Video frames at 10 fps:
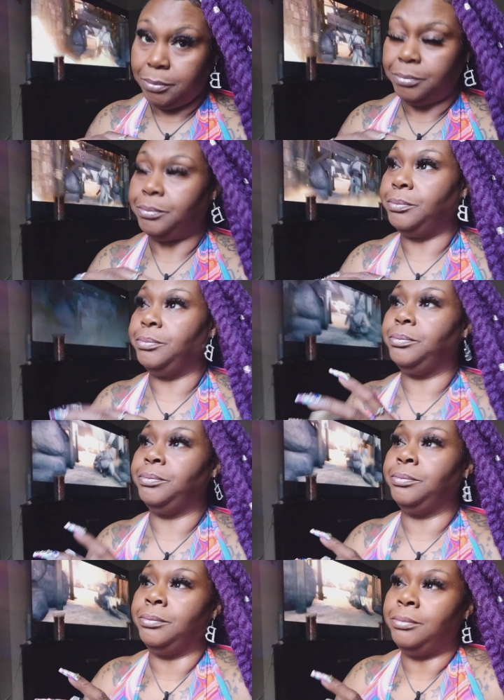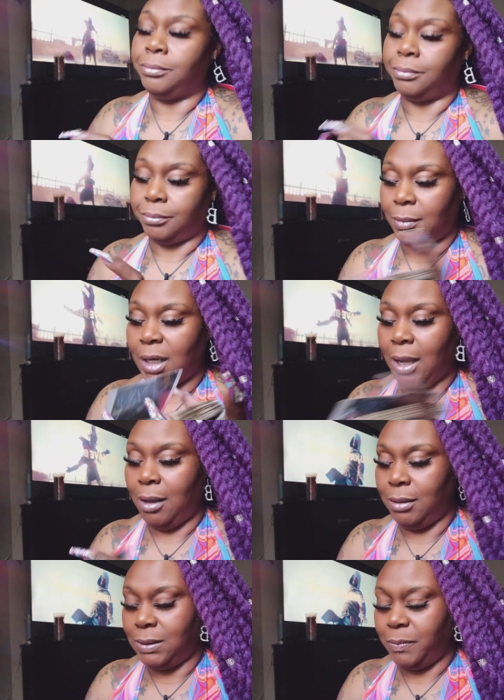Mm -hmm.
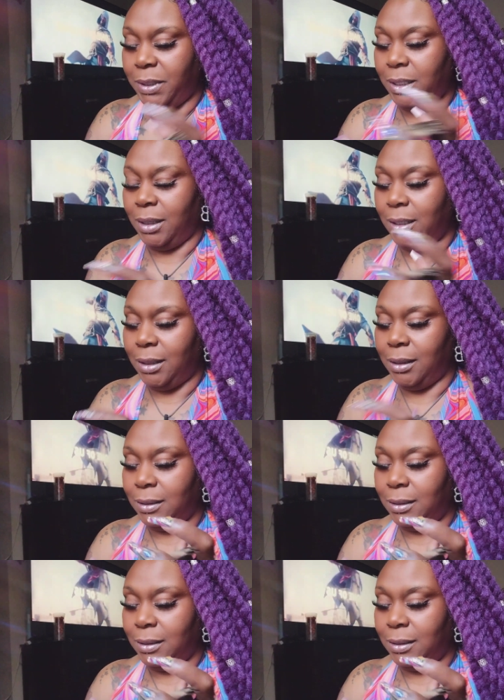Holy Spirit.